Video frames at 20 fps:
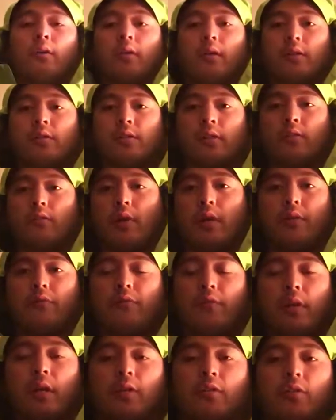it's a great
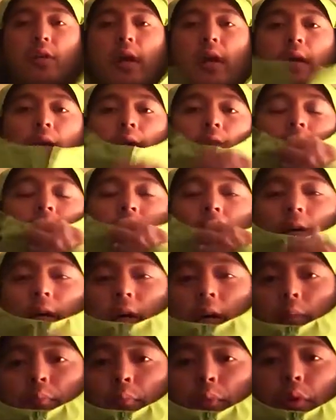fitting jacket,
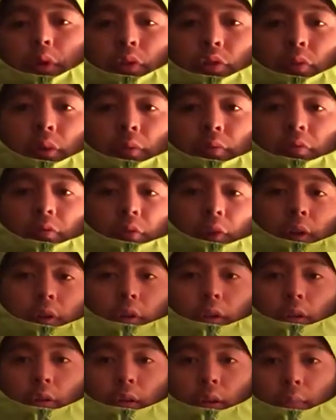pretty trim fit.
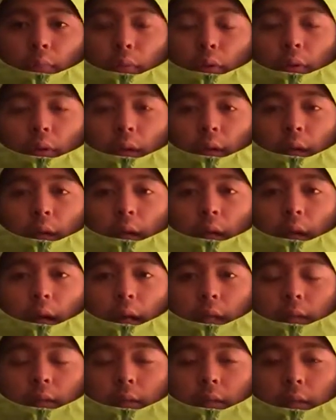You can only put like a
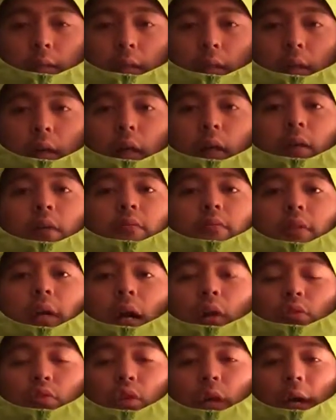light
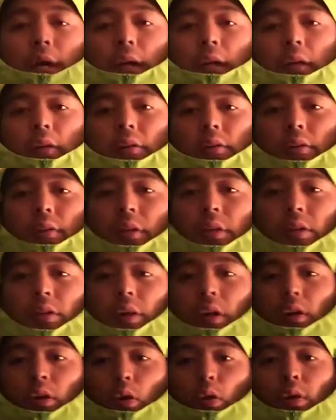down jacket underneath
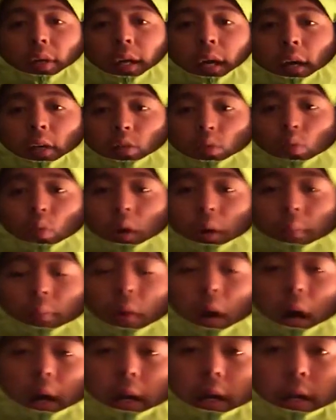there. It only has one
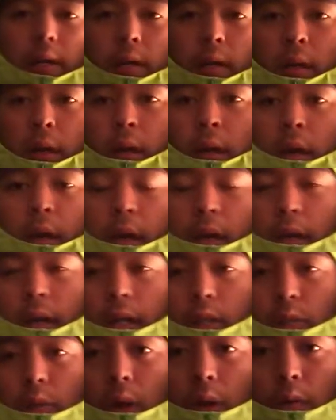pocket, and
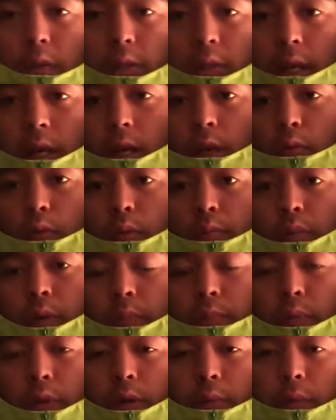that's why I would say it would
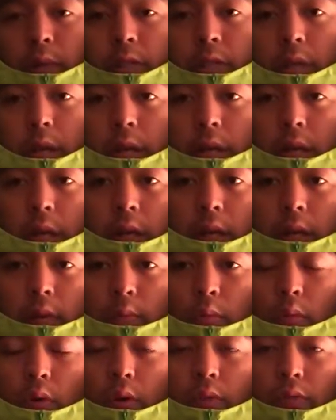be pretty much dedicated
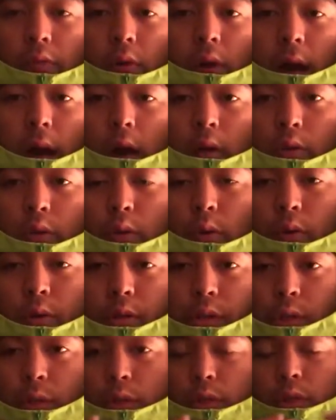more for outdoor
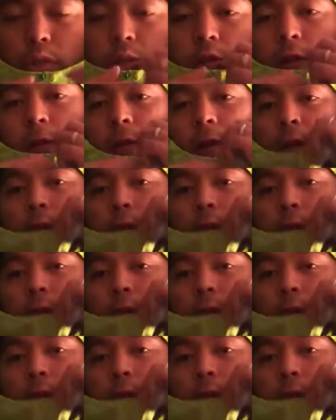use.